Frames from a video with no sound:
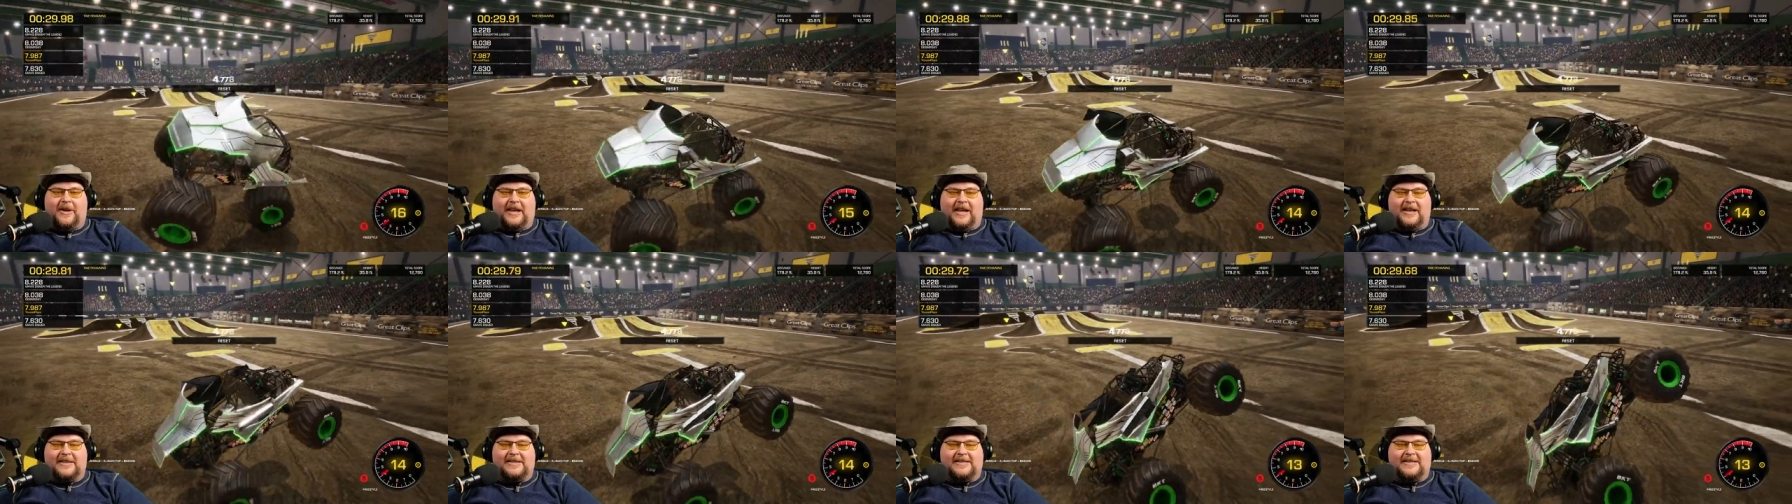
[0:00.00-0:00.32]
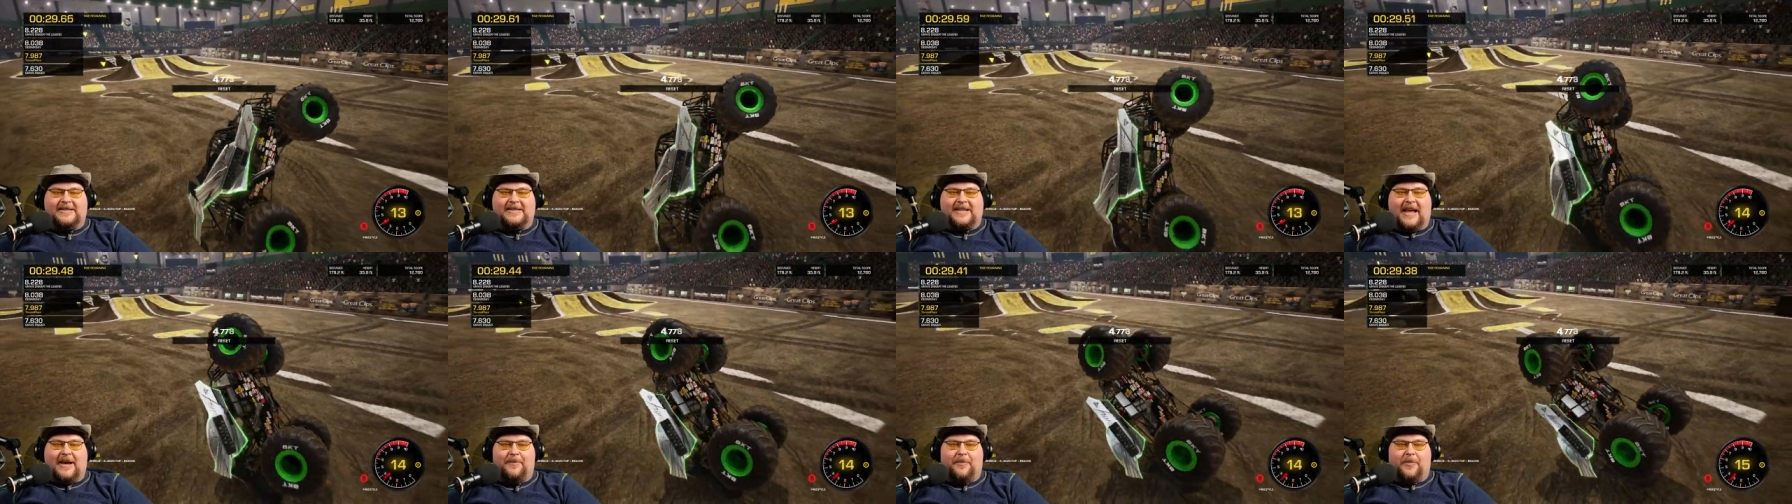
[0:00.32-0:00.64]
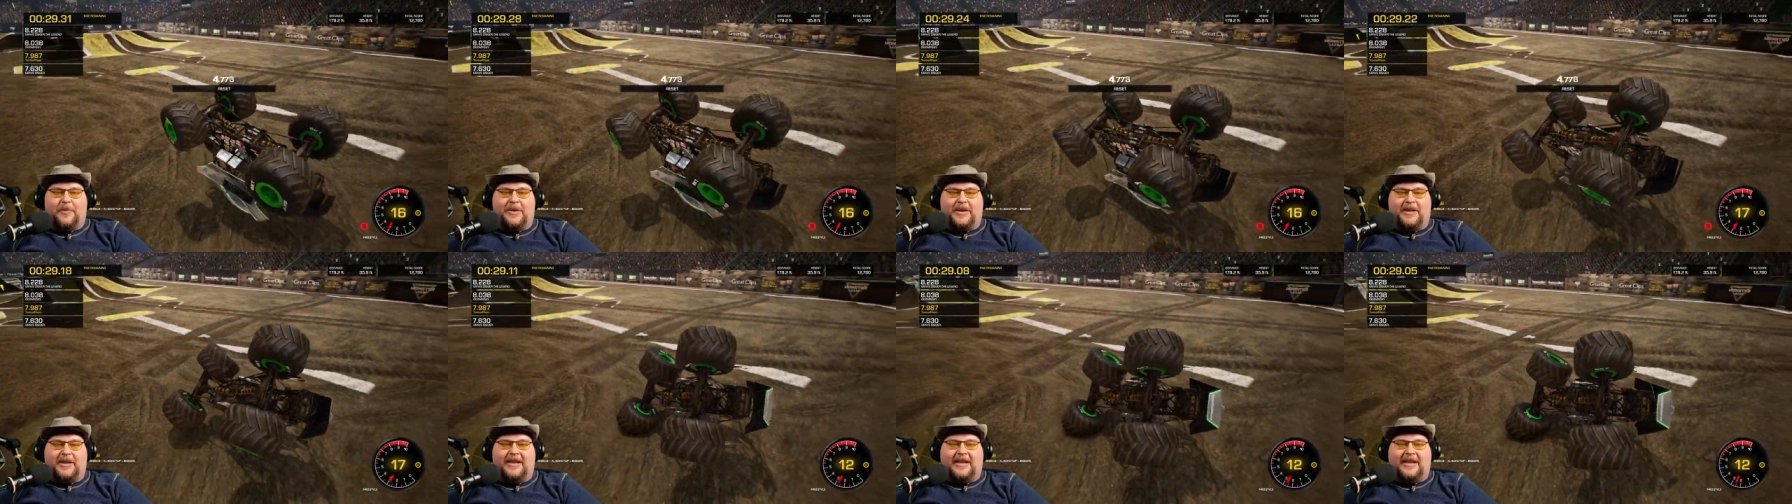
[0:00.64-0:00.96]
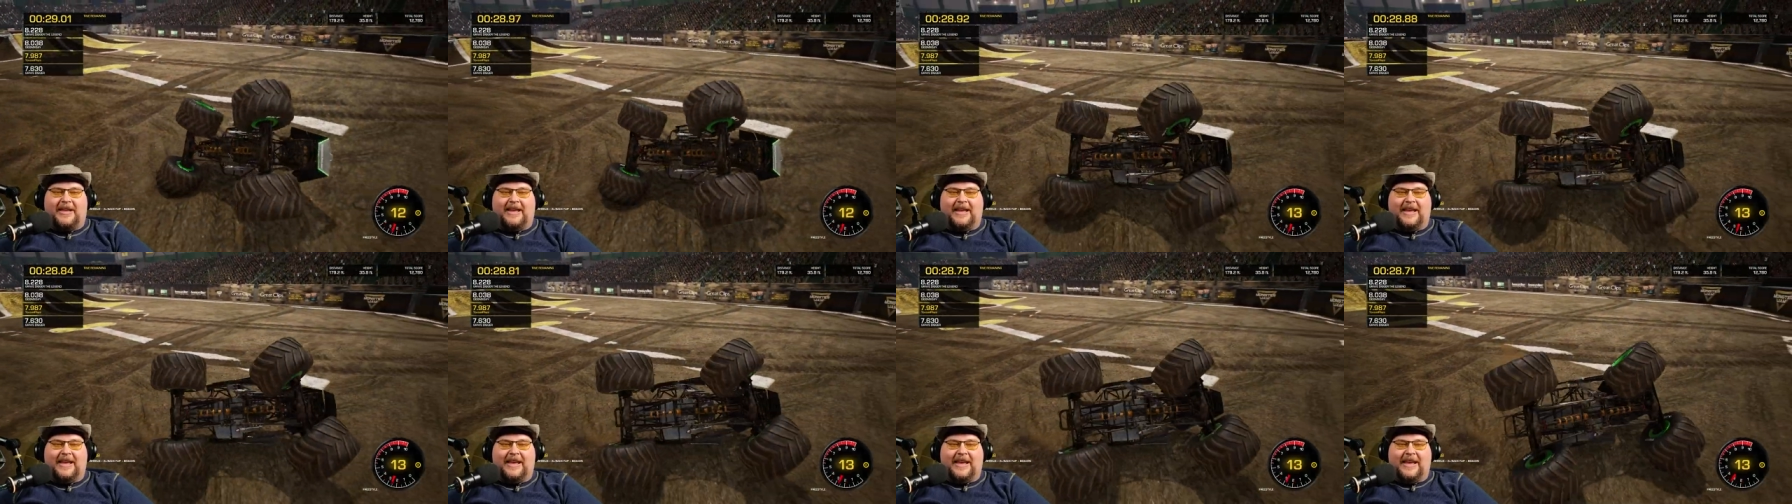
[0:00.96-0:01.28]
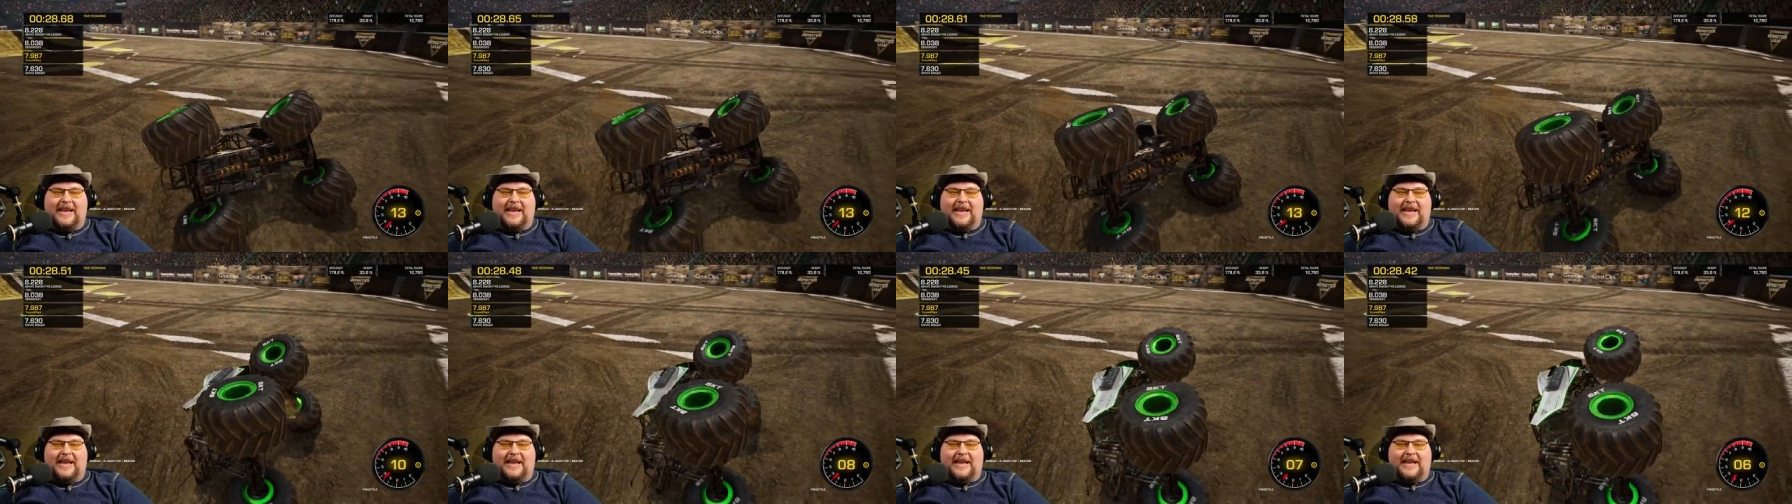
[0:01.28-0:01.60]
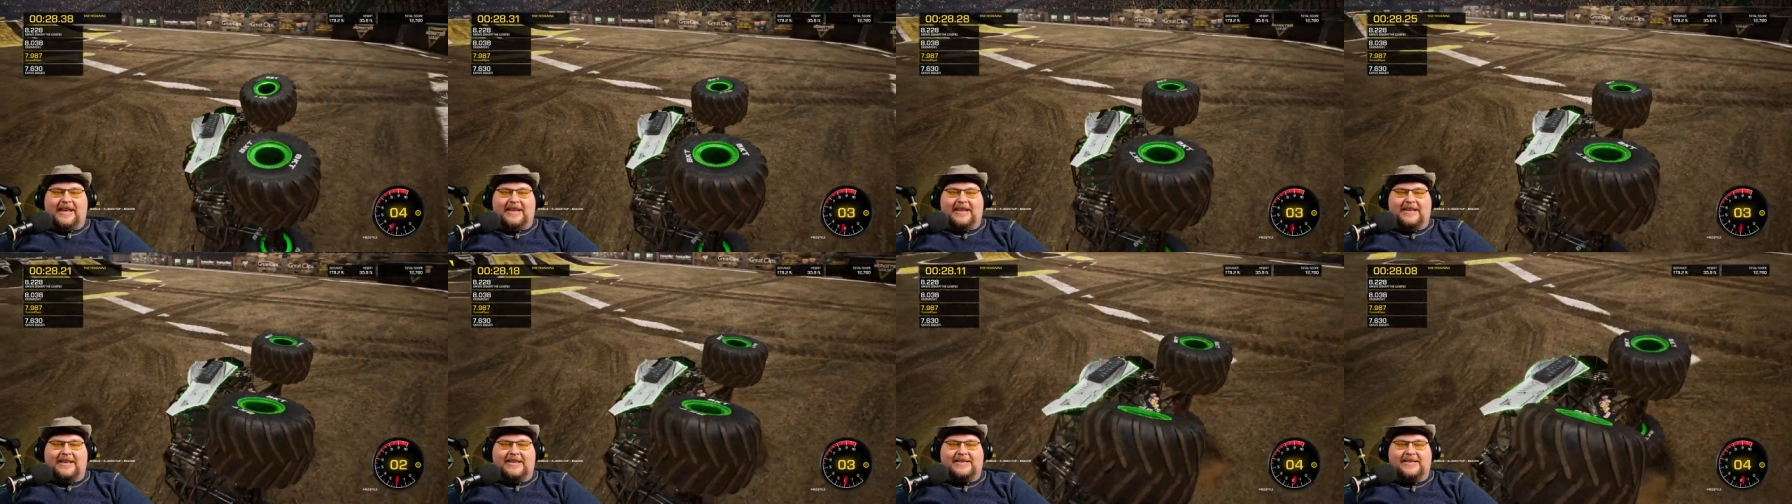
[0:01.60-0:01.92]
we got a slap wheelie.
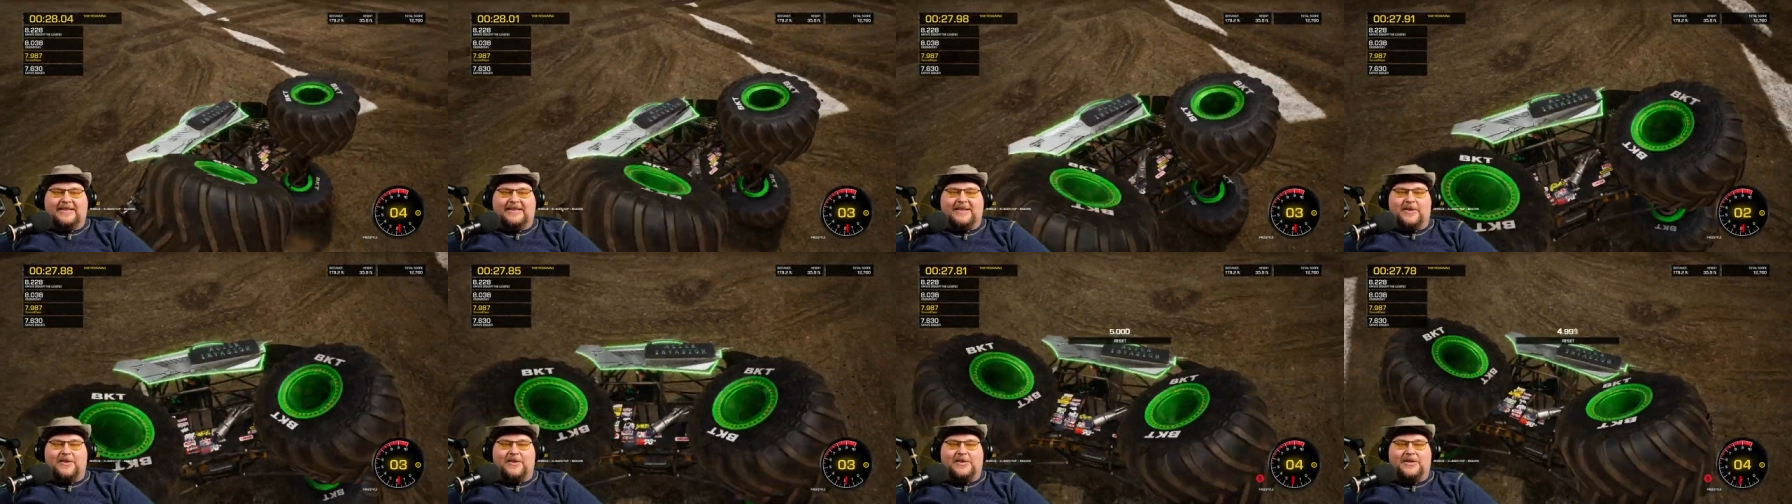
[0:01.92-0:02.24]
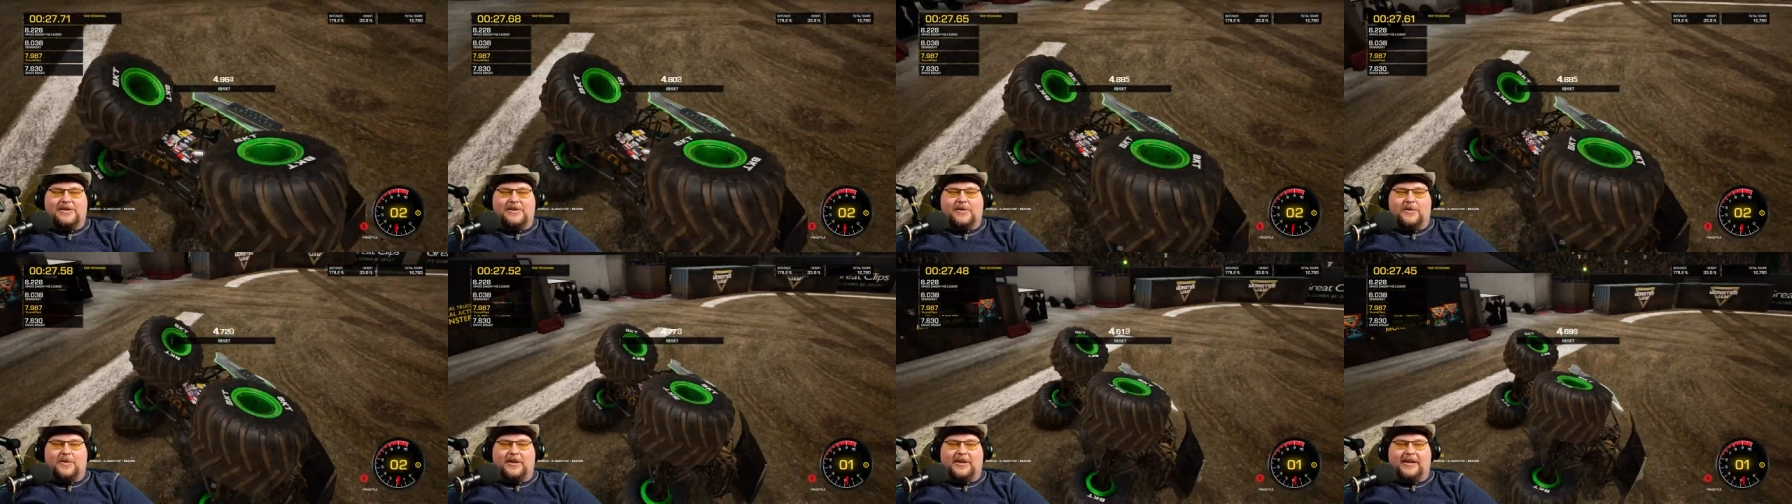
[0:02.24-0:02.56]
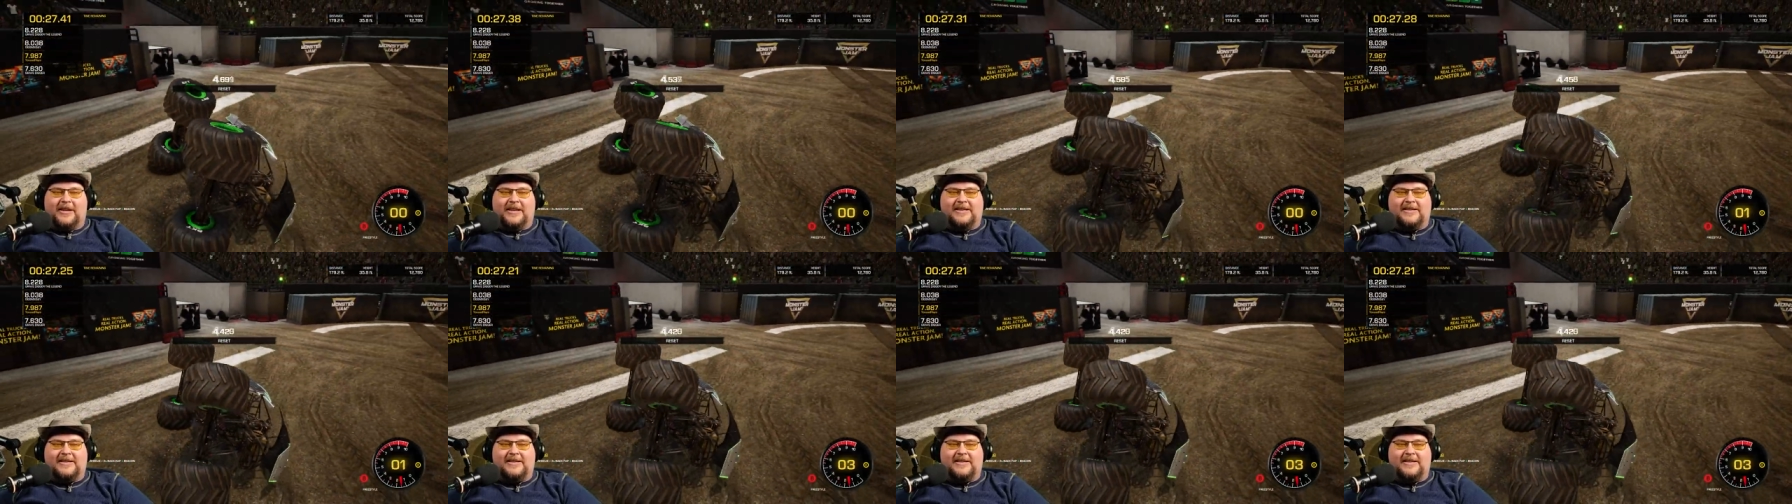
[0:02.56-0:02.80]
So squirrely,